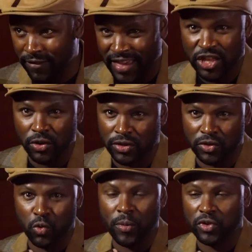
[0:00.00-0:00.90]
I've actually got
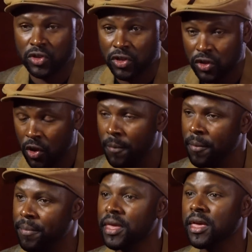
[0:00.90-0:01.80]
to almost
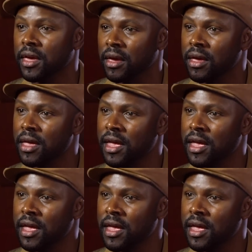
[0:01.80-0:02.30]
stop being,